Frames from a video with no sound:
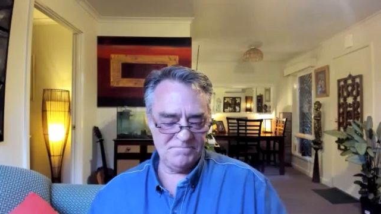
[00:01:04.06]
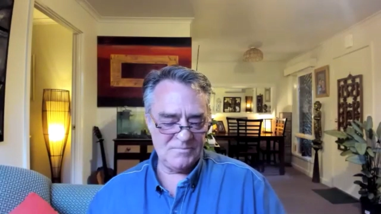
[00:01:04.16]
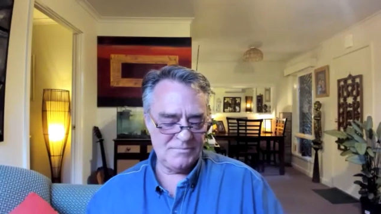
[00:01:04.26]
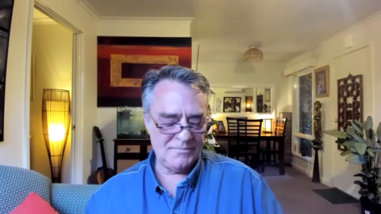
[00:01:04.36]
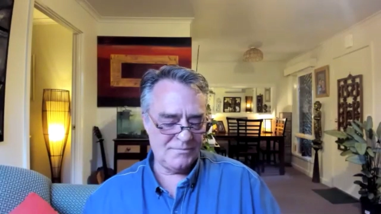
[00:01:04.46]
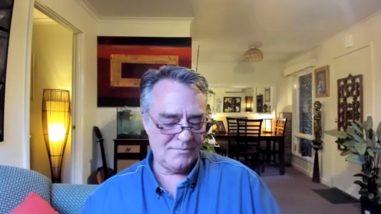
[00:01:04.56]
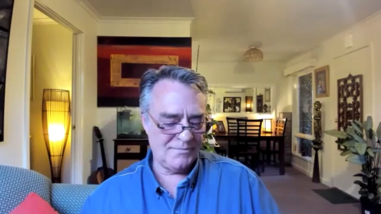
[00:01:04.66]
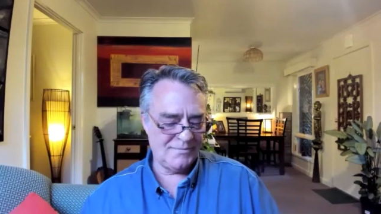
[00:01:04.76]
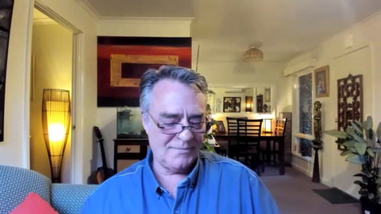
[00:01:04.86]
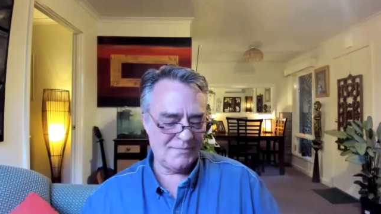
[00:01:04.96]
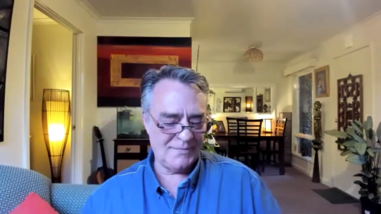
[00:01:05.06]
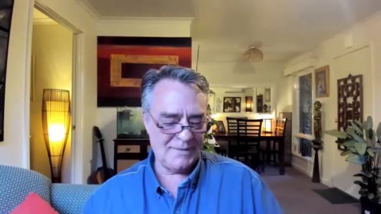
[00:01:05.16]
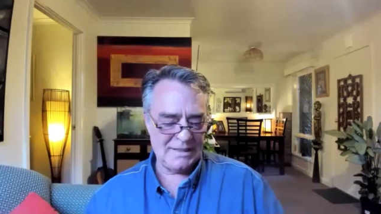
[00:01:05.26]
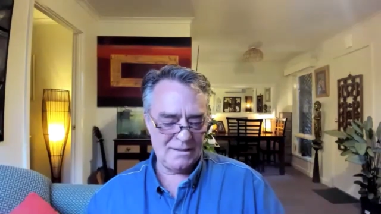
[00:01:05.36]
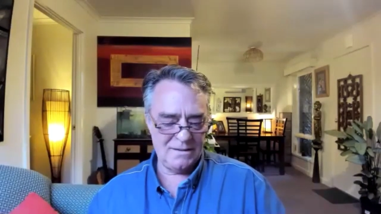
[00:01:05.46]

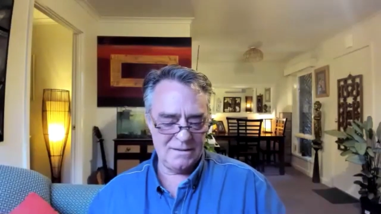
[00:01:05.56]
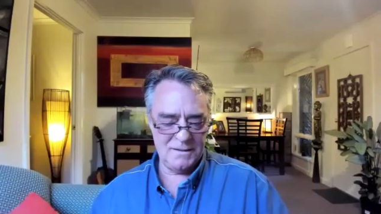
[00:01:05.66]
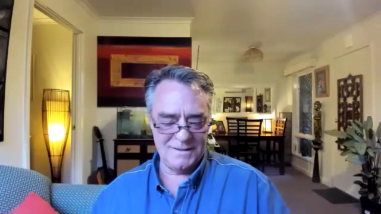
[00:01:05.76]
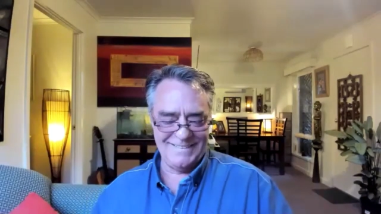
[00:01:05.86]
[no speech]